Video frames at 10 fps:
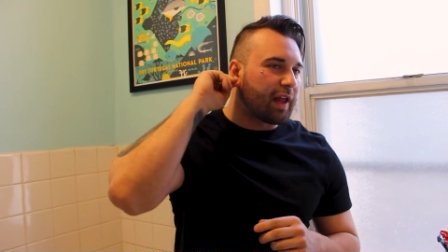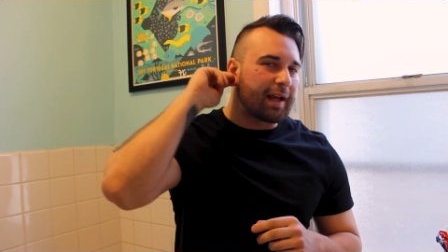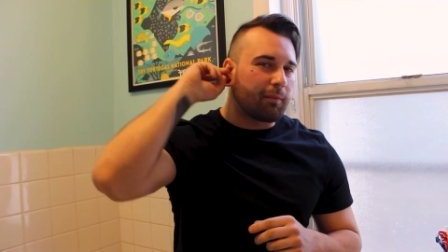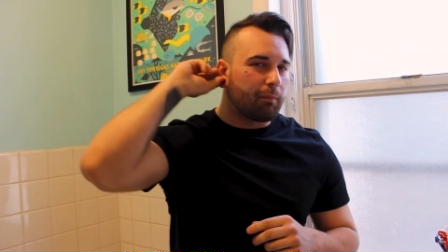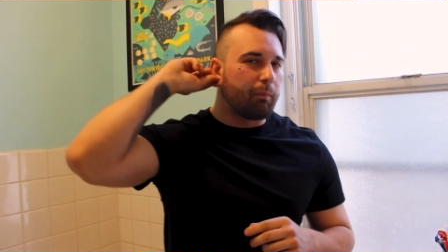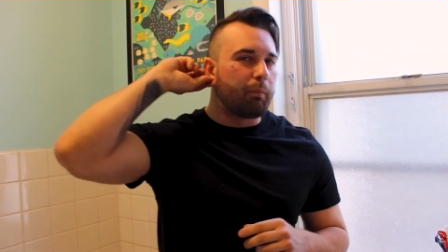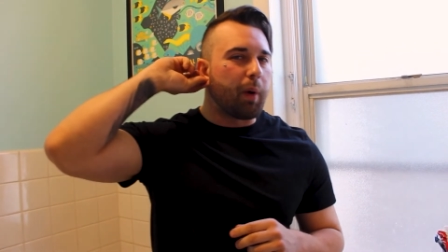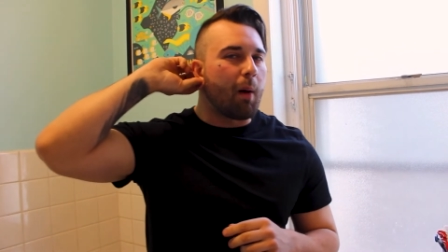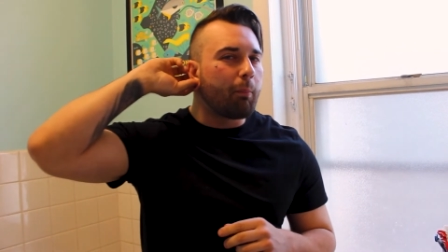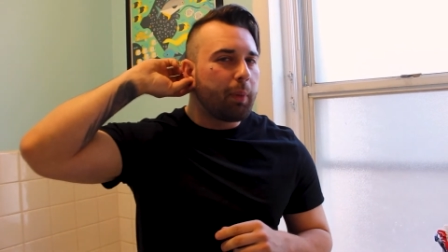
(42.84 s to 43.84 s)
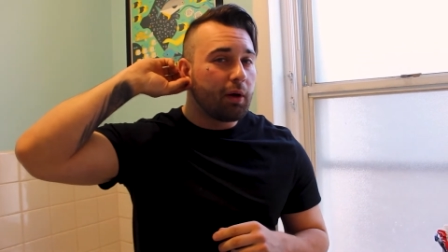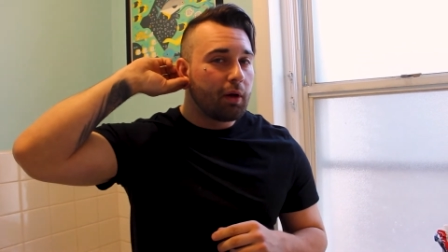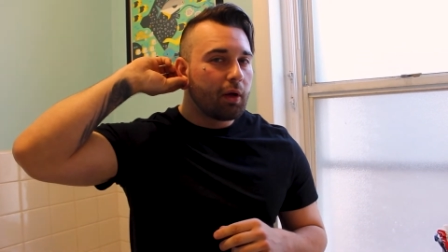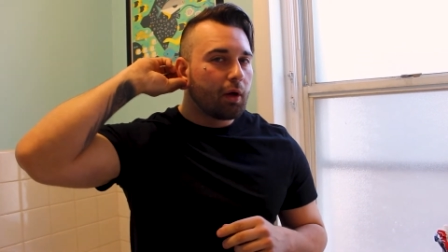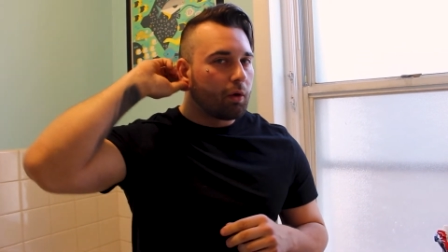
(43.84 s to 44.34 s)
like bump
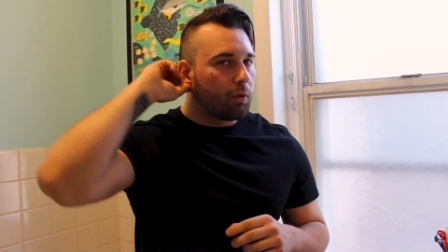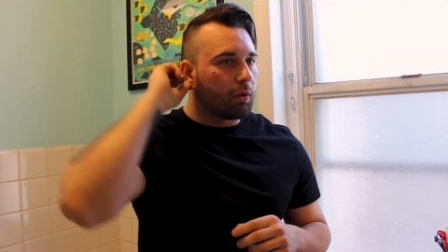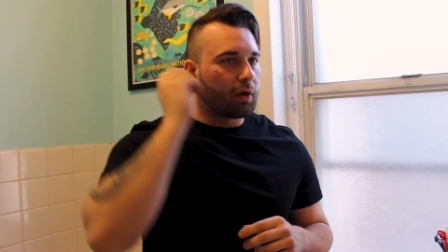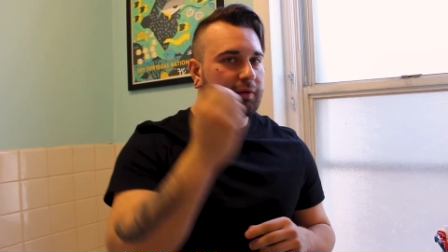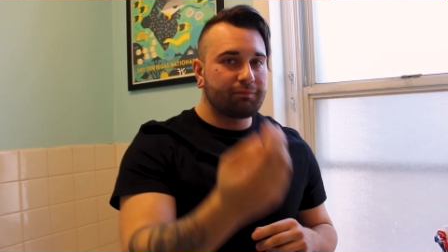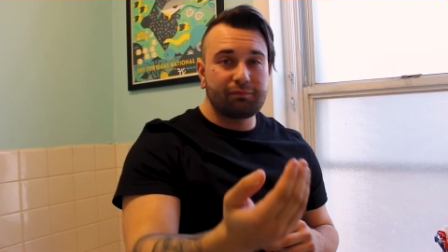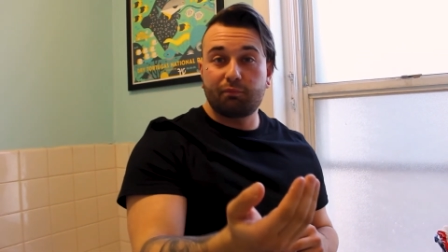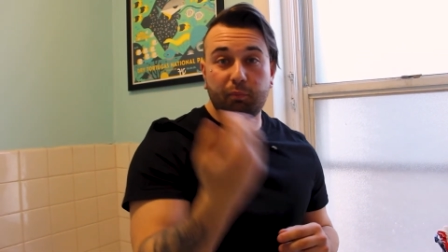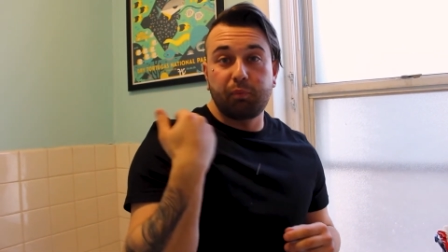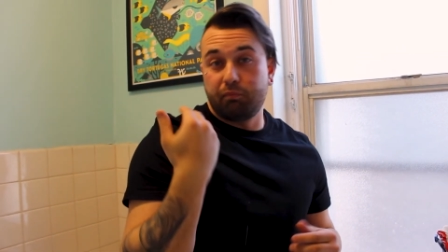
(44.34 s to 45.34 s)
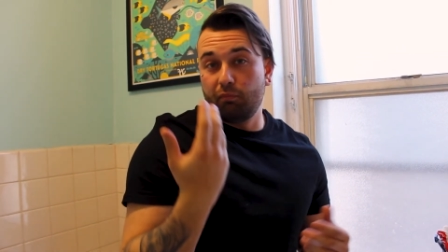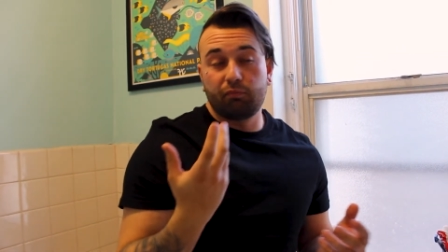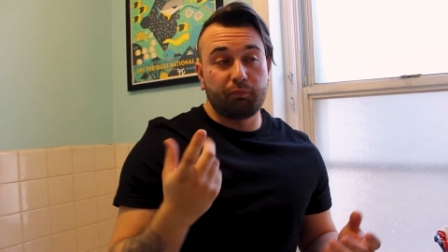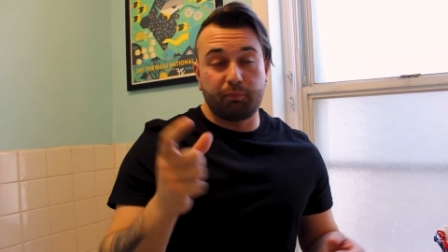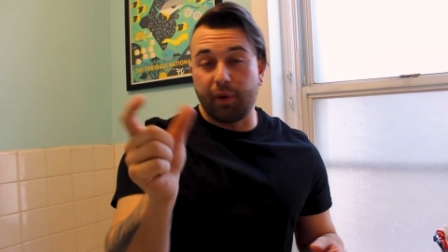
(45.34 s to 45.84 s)
or
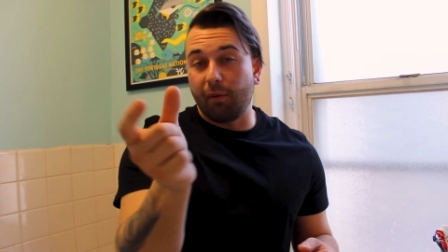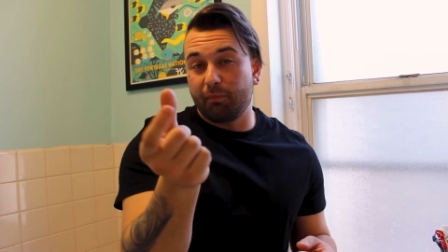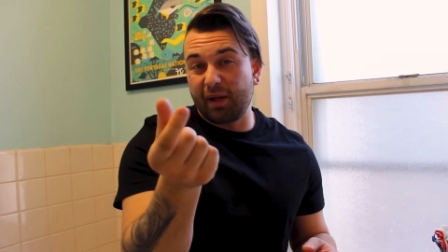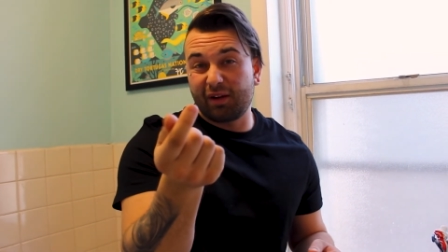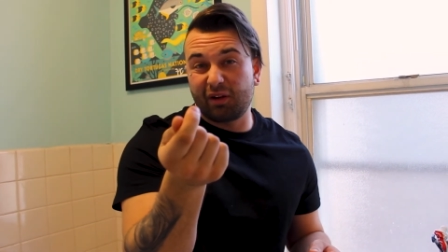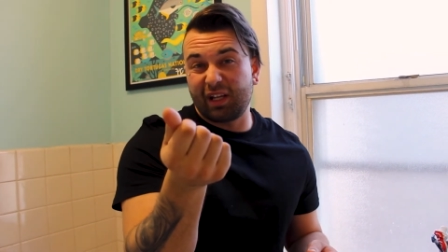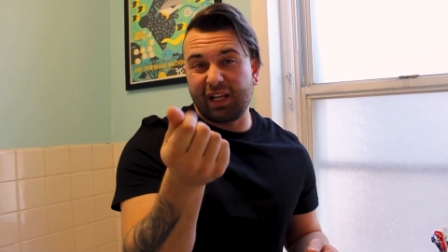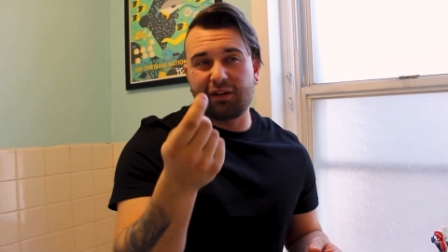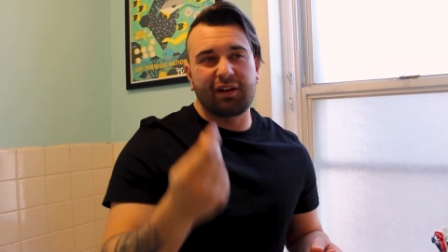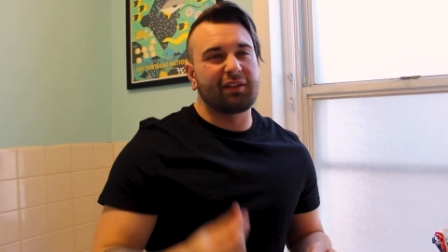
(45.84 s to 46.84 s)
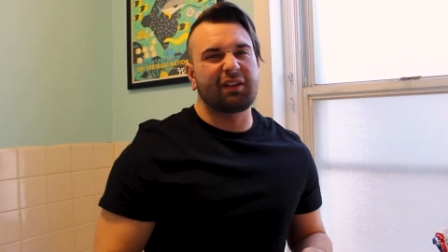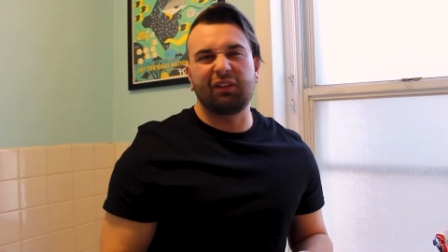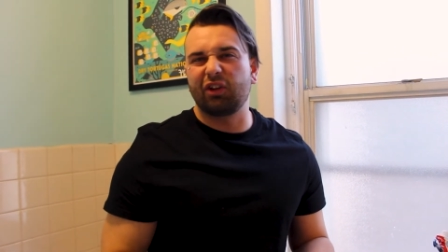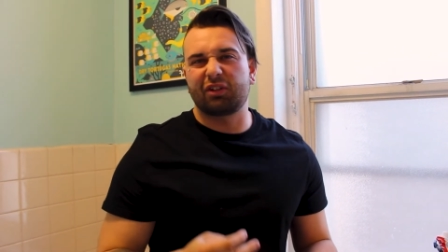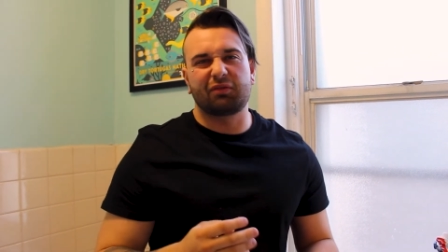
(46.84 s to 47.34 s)
a bigger ear, and it
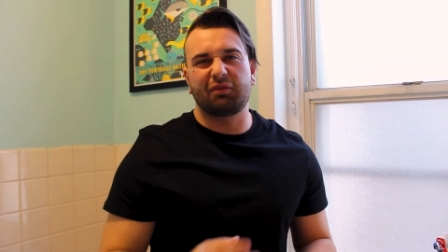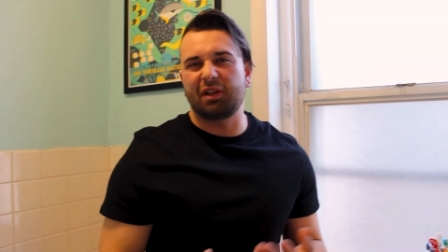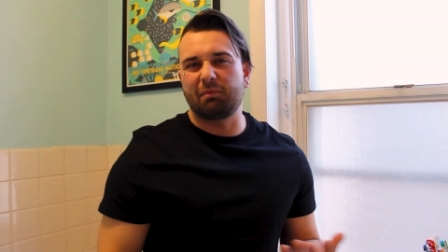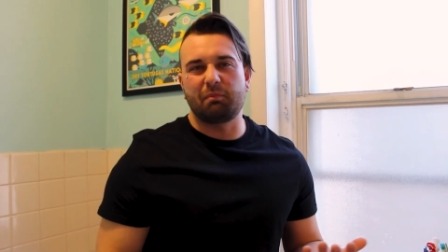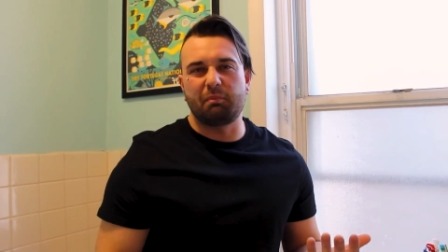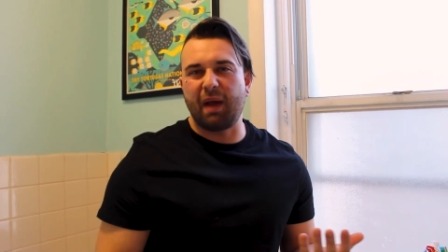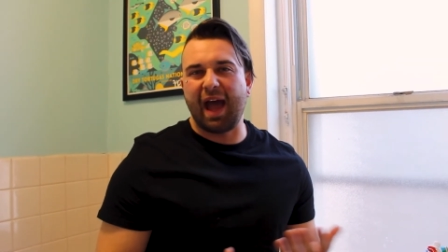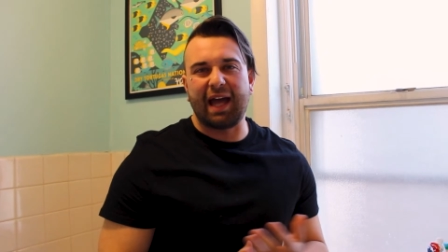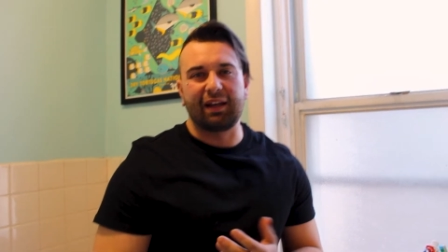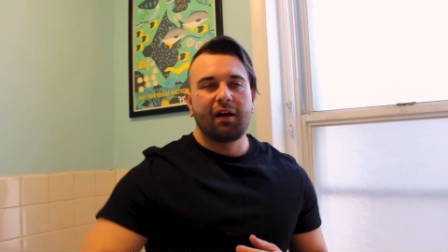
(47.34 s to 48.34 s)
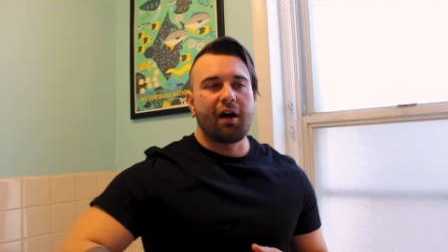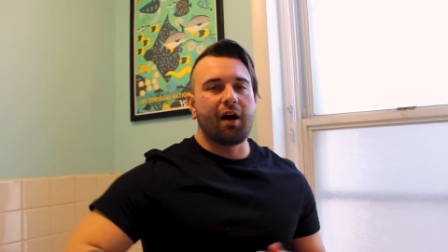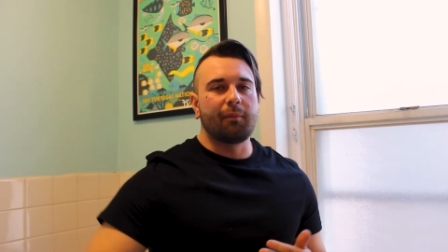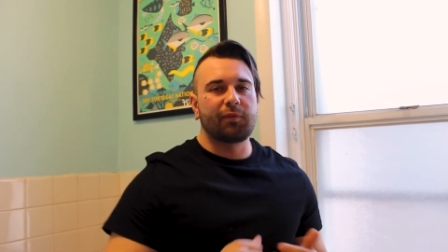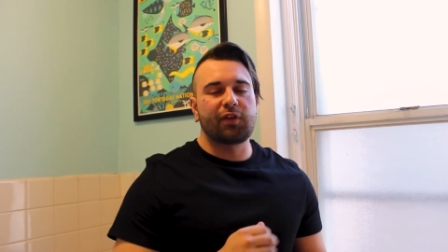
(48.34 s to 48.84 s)
looks really bad.
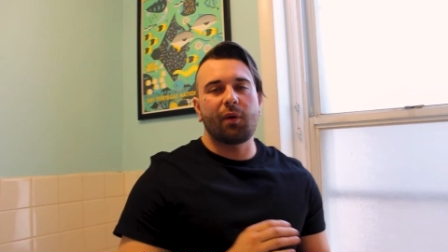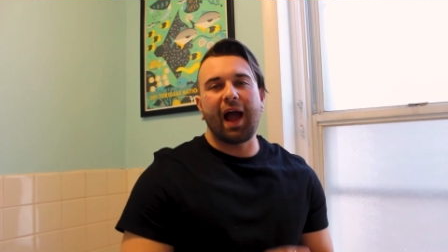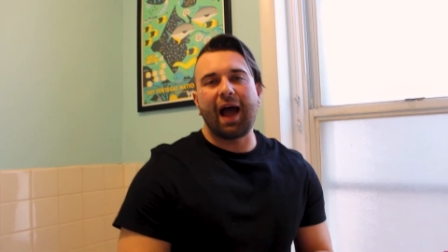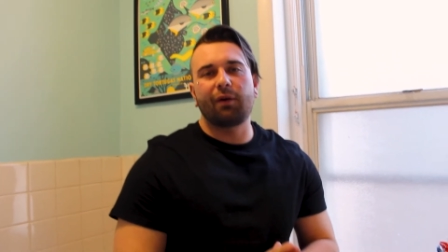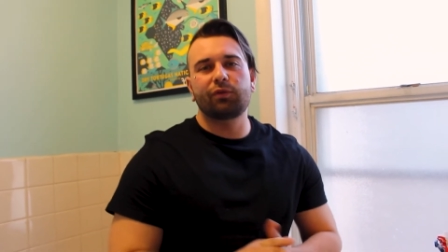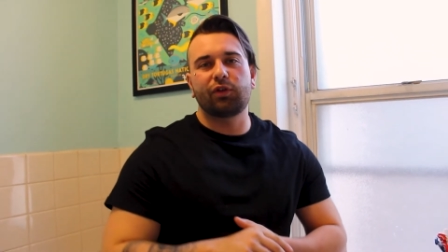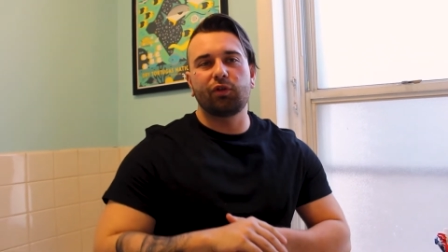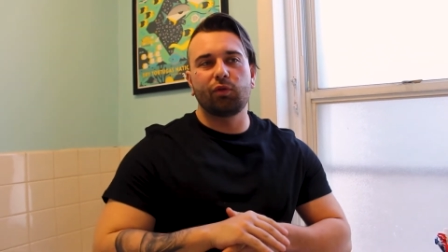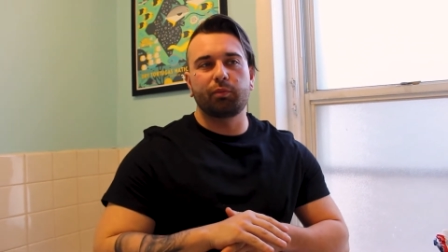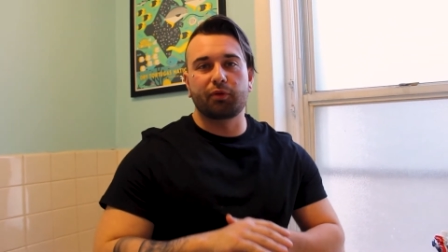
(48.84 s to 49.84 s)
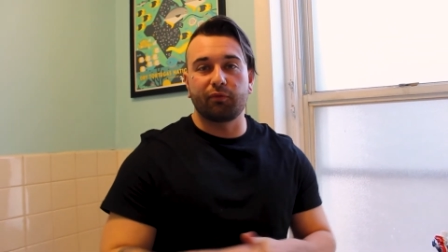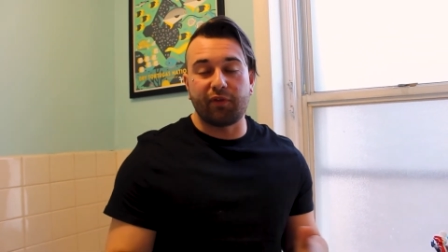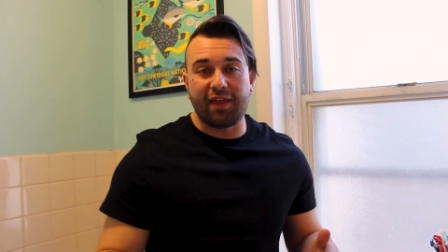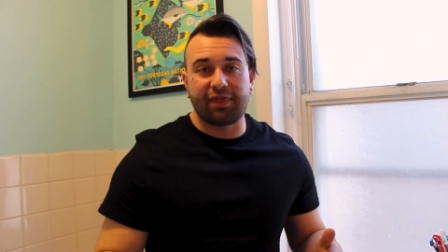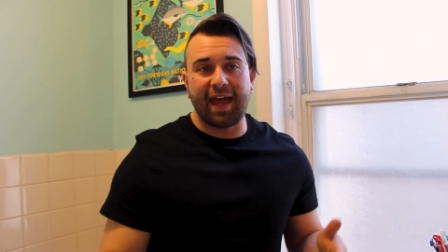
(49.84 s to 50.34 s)
Um, so how to
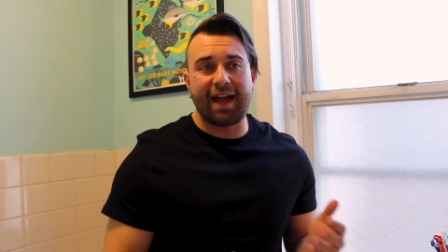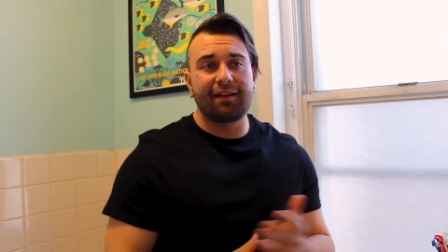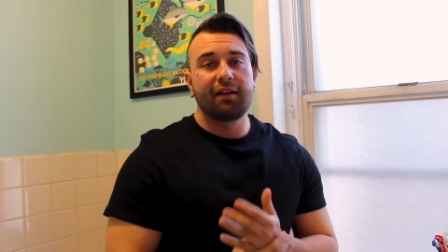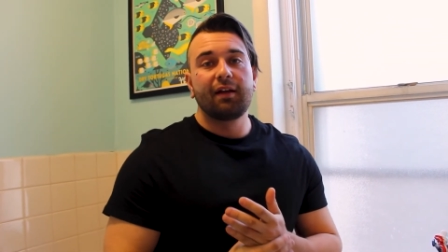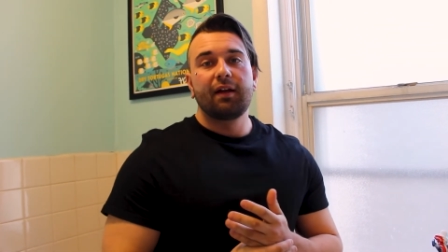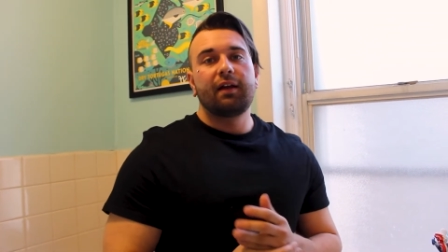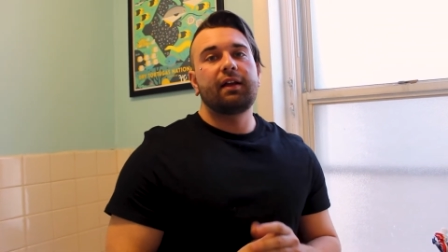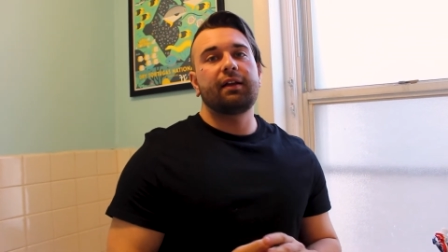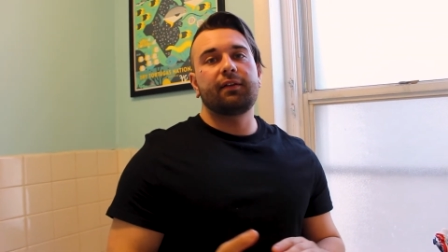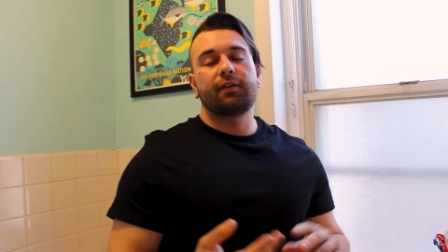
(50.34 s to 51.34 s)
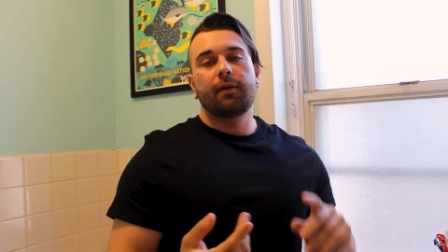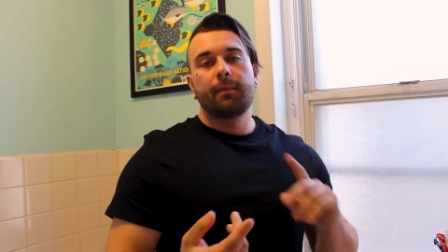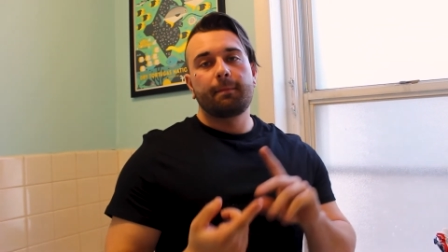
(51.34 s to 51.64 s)
prevent that is